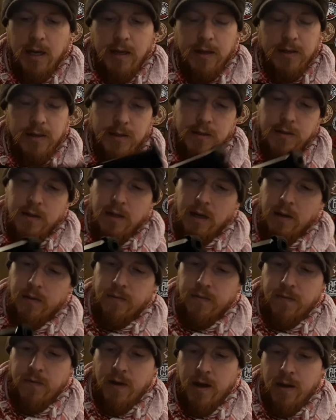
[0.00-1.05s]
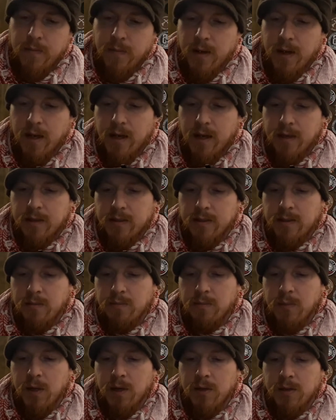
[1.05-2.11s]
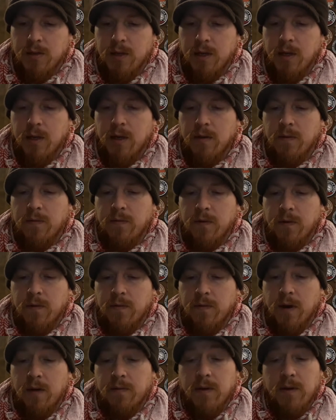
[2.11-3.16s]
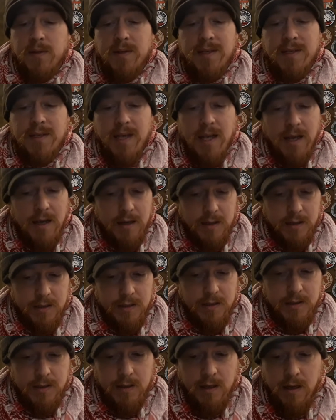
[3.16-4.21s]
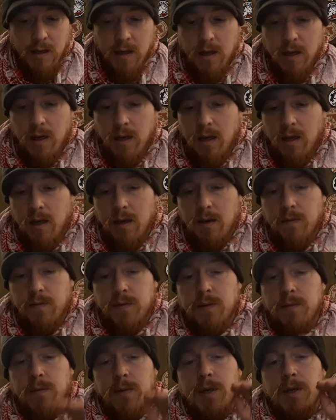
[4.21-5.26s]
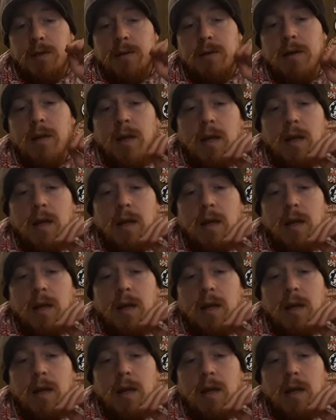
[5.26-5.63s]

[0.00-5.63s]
and on the lower frame it has mod 4506 for some reason.